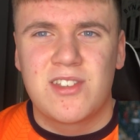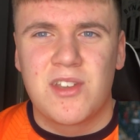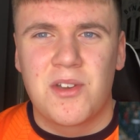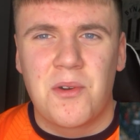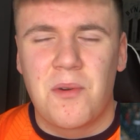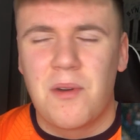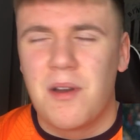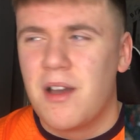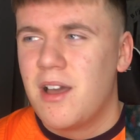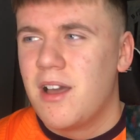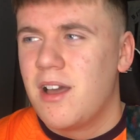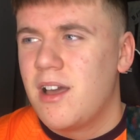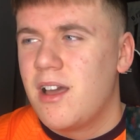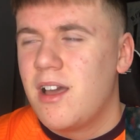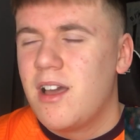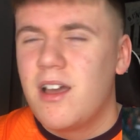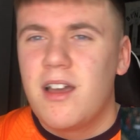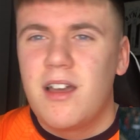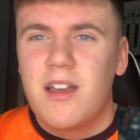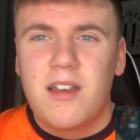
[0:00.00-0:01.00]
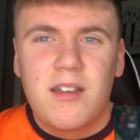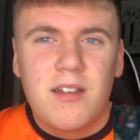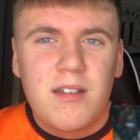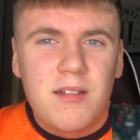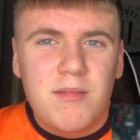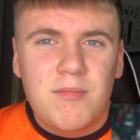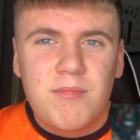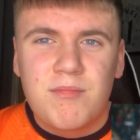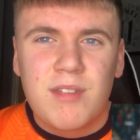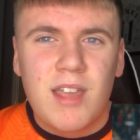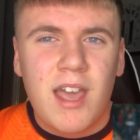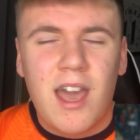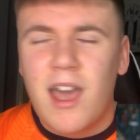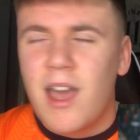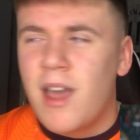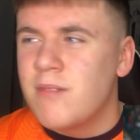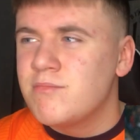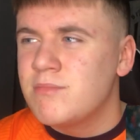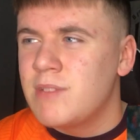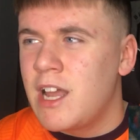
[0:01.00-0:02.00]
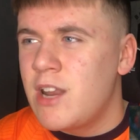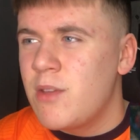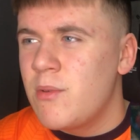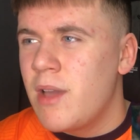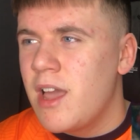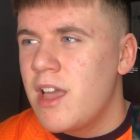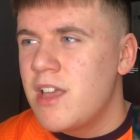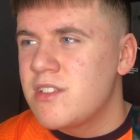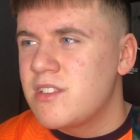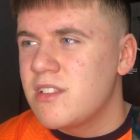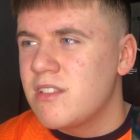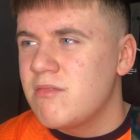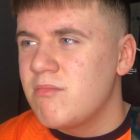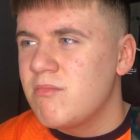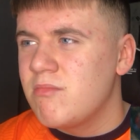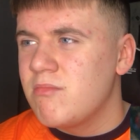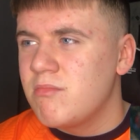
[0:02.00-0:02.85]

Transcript: So yeah, anyways,